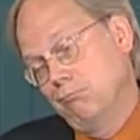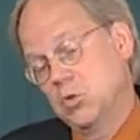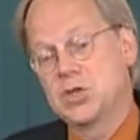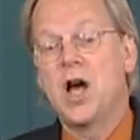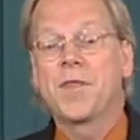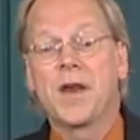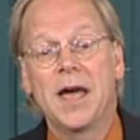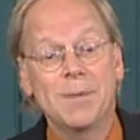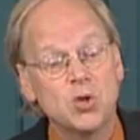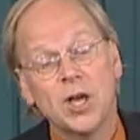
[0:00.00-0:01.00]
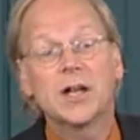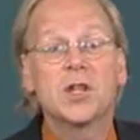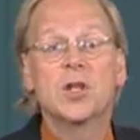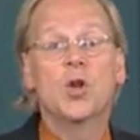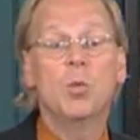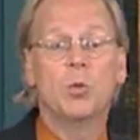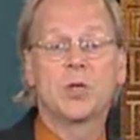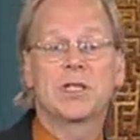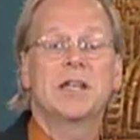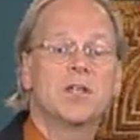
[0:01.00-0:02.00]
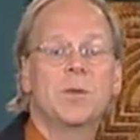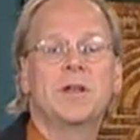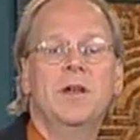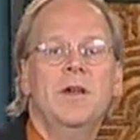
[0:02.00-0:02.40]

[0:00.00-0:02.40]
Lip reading: It's not that I object to the noble sentiment.